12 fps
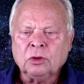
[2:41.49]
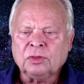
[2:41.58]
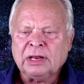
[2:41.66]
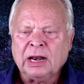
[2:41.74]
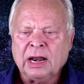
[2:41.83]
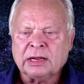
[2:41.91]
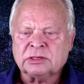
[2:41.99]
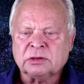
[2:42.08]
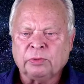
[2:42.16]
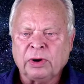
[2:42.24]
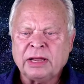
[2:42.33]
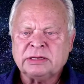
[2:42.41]
Not that I like
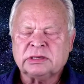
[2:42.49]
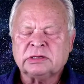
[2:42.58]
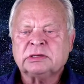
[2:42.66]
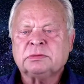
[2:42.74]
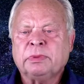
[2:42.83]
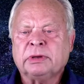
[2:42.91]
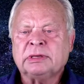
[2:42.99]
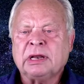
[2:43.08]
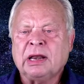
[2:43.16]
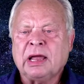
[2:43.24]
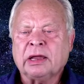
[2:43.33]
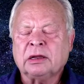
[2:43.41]
surprises, but
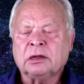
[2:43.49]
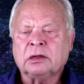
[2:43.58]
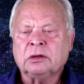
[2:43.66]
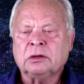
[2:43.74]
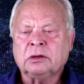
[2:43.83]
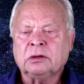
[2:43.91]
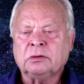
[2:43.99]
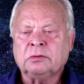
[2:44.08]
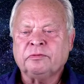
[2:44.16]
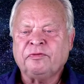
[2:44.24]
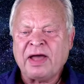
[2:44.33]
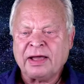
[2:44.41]
I like
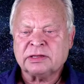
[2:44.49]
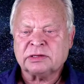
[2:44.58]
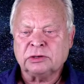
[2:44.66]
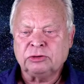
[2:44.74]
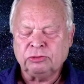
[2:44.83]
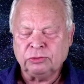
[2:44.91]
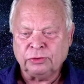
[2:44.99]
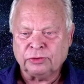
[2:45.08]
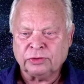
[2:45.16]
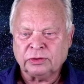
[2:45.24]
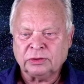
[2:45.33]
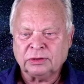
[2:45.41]
facts and
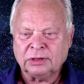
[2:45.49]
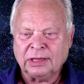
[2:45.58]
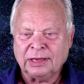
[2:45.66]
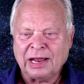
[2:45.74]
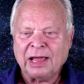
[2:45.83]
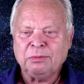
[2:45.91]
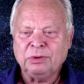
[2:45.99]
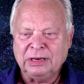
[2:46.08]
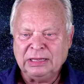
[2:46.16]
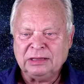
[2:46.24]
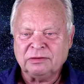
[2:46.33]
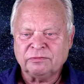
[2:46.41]
truth. And I
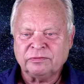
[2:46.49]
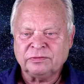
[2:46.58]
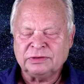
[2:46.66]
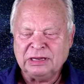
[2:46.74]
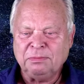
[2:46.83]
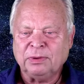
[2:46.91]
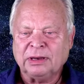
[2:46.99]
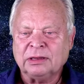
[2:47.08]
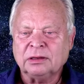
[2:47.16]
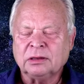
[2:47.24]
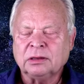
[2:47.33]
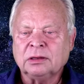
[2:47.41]
believe
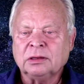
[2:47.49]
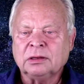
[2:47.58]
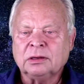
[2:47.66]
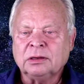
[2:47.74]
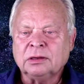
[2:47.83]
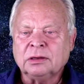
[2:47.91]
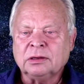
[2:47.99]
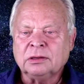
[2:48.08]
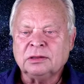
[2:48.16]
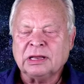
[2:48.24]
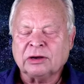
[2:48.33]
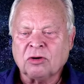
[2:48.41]
deeply
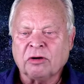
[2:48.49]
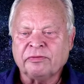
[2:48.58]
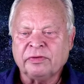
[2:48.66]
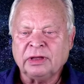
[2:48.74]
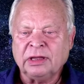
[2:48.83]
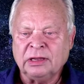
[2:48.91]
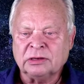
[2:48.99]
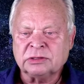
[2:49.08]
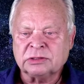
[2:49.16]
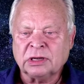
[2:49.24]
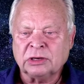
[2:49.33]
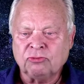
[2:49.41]
that coffee
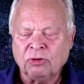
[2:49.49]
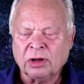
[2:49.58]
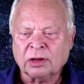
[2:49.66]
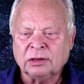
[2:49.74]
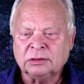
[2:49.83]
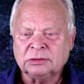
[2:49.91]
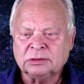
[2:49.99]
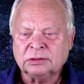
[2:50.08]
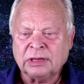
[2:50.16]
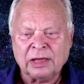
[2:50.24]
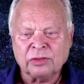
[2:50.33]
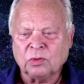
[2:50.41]
is a drug.
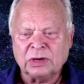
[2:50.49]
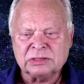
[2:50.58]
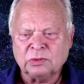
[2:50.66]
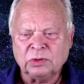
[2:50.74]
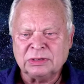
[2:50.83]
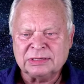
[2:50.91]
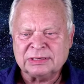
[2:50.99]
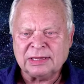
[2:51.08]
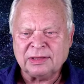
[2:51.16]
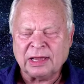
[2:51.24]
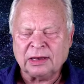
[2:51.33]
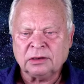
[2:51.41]
Otherwise, I wouldn't
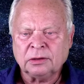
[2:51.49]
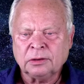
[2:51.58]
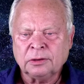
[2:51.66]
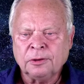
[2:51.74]
say that.